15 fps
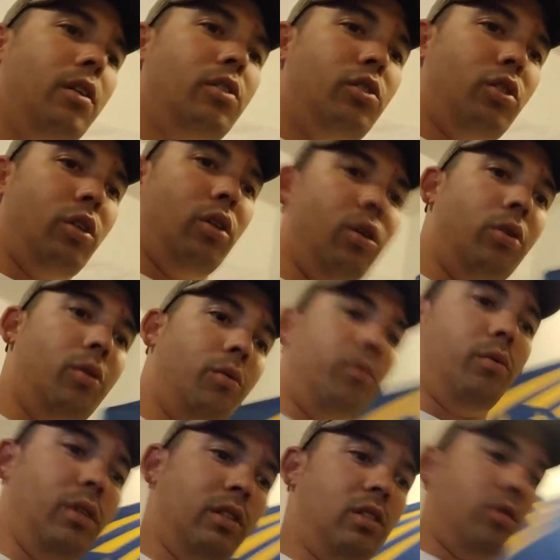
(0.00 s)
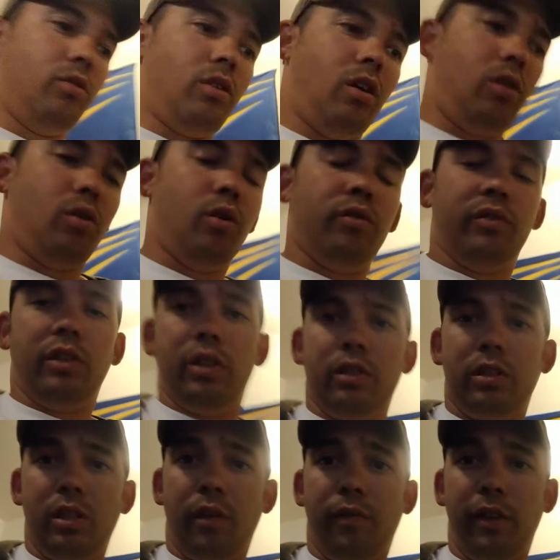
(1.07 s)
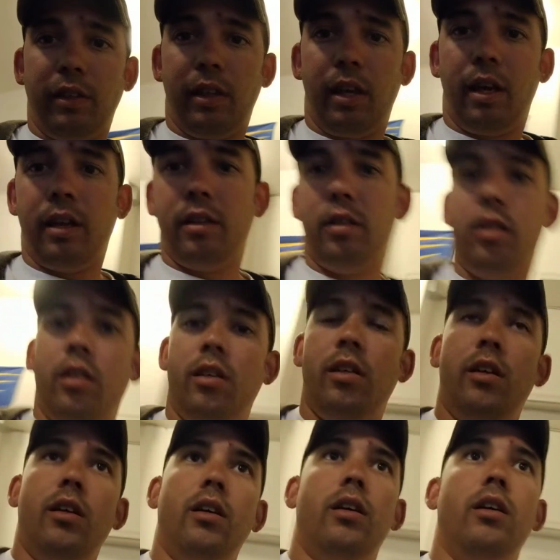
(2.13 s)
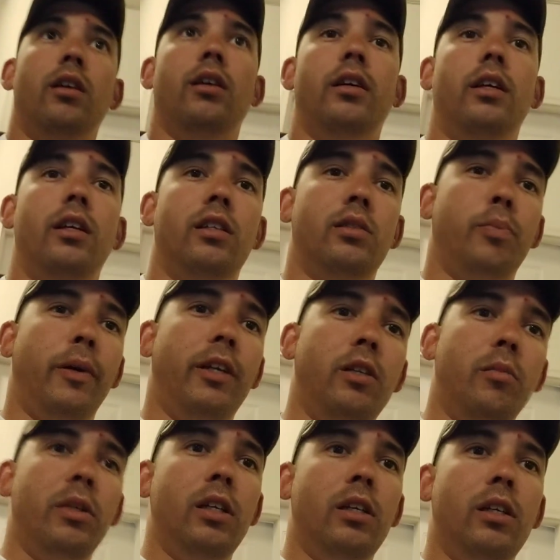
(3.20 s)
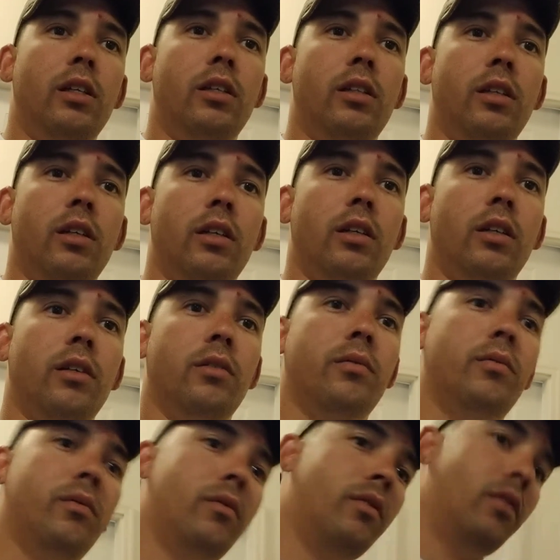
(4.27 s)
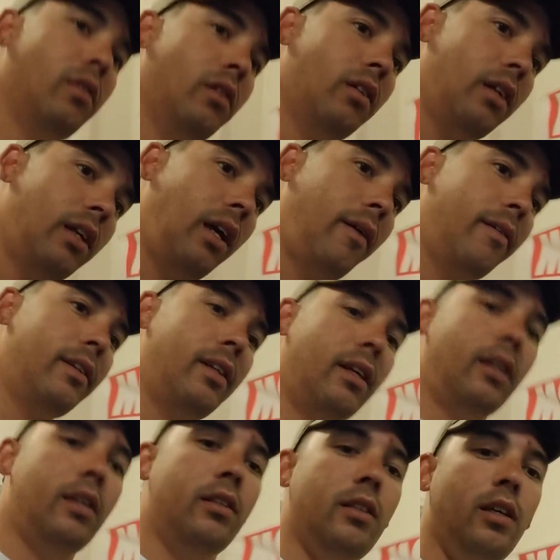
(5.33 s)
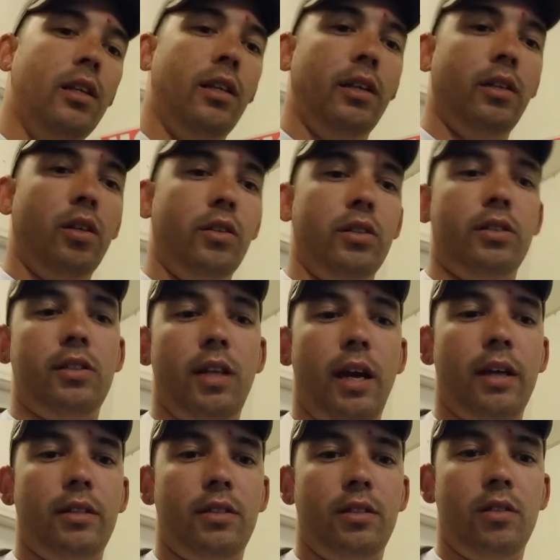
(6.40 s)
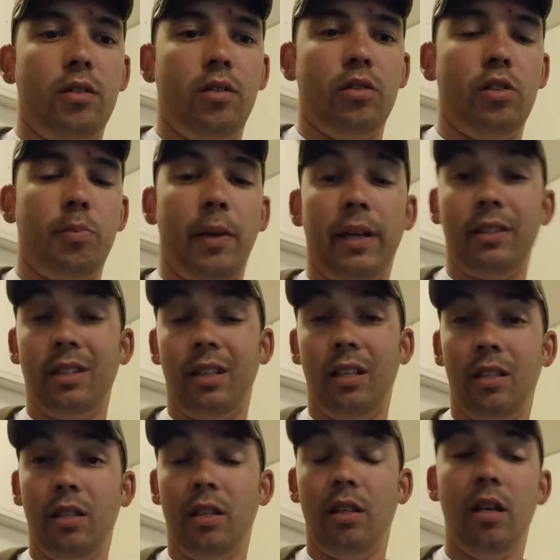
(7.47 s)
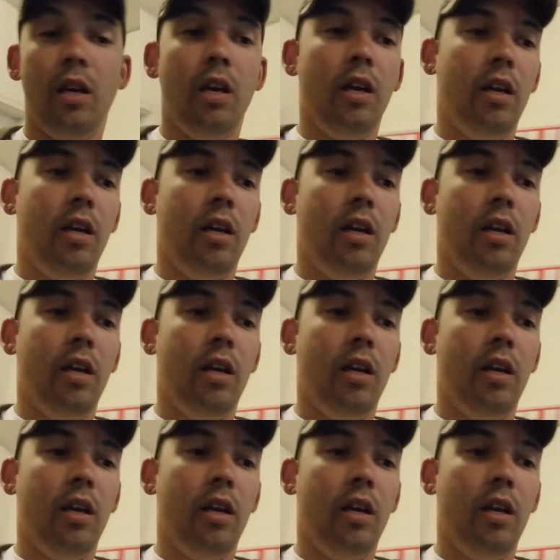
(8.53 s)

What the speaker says: So once it was all over and stuff like that, he explained to me everything he did, like all the stats or specs that he did.